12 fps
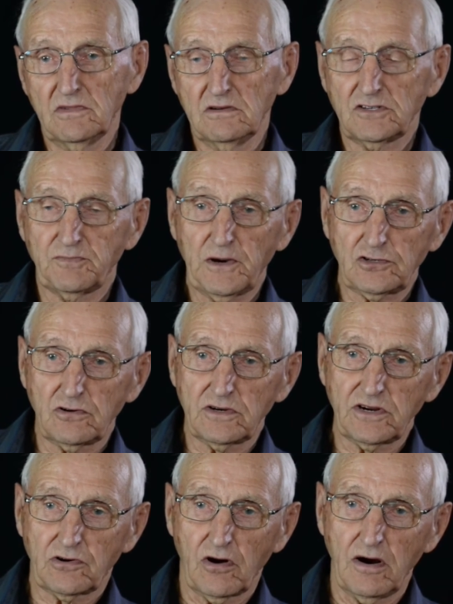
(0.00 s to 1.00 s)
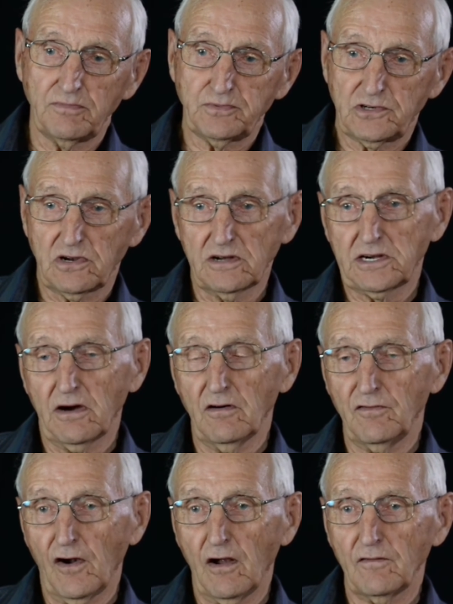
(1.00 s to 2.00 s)
specialty crops like
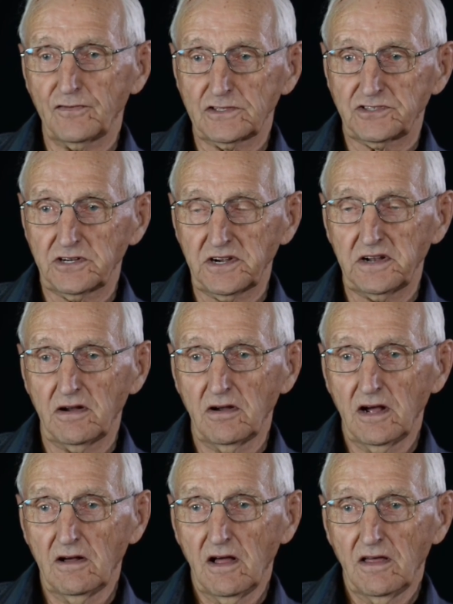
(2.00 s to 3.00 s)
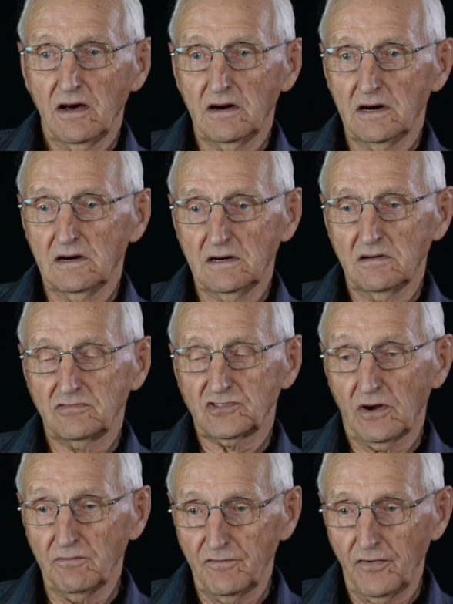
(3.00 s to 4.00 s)
alfalfa seed,
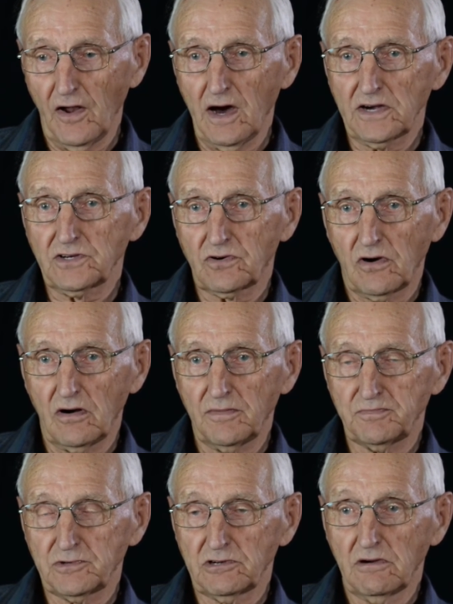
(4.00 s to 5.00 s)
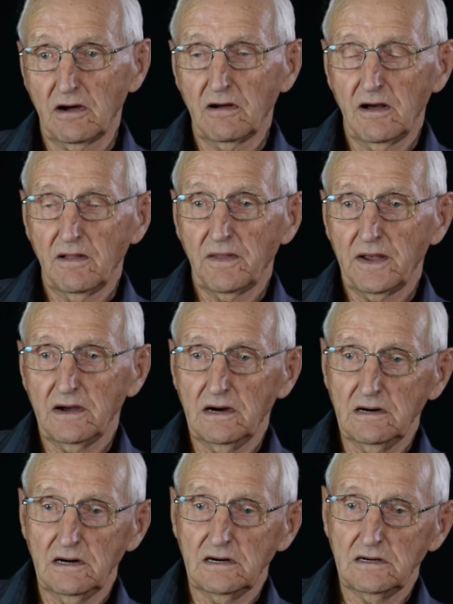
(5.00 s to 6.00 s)
some flax crops,
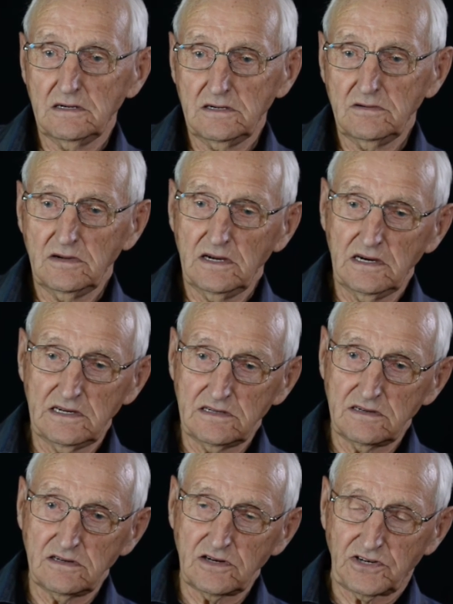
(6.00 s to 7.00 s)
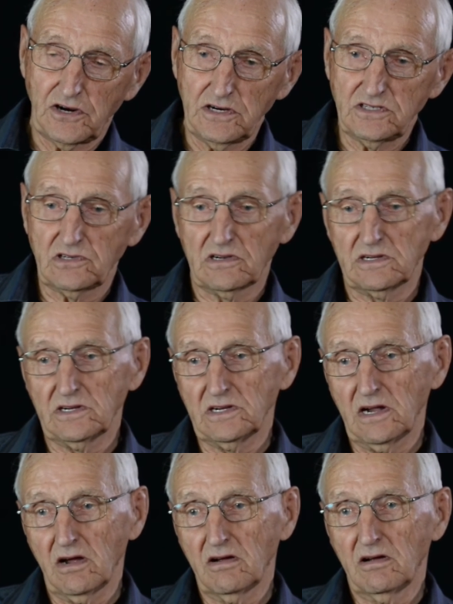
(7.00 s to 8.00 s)
and
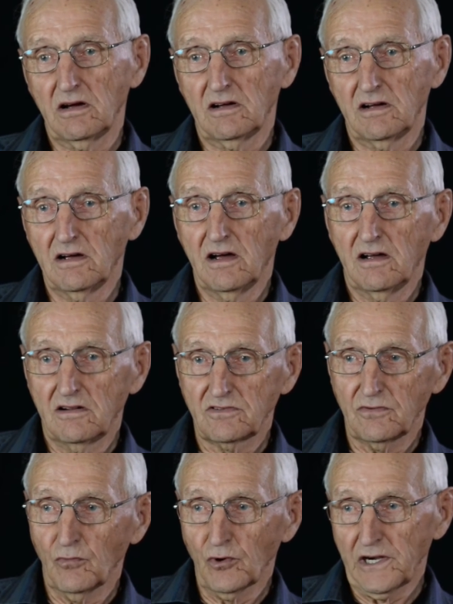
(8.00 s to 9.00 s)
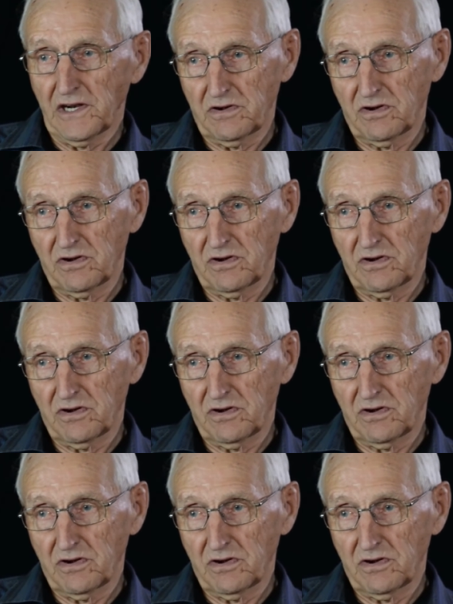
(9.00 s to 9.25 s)
occasionally some wheat.